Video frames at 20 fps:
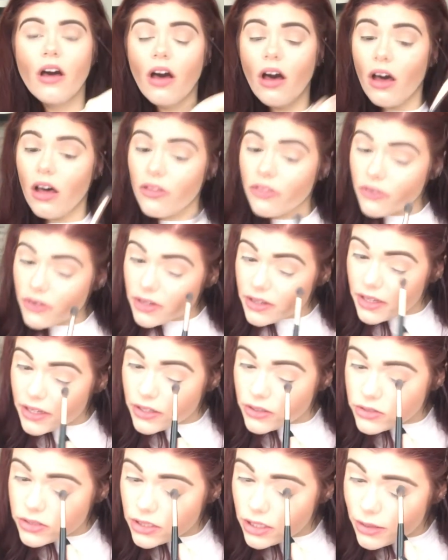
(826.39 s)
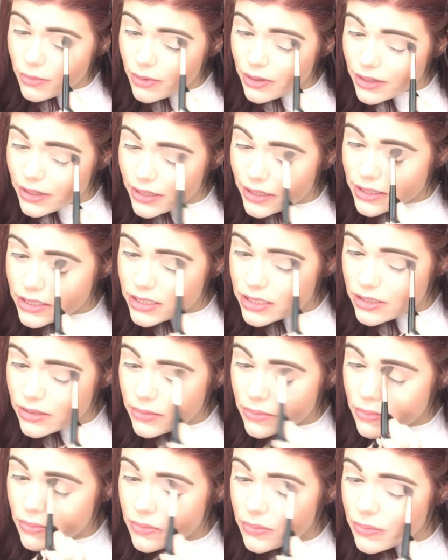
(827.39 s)
all three of those on my lids
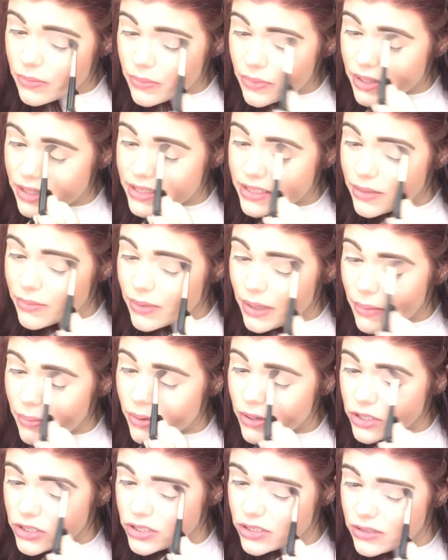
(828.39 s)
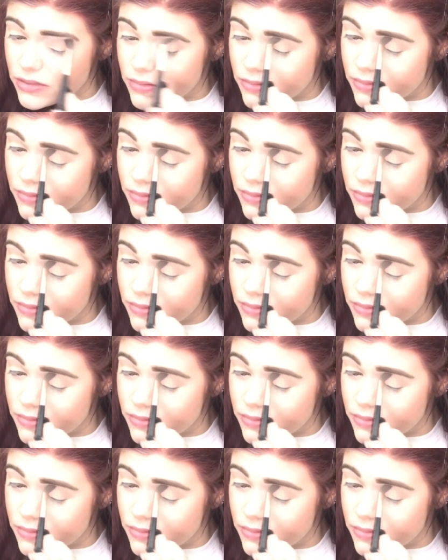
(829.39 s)
because I'm that person.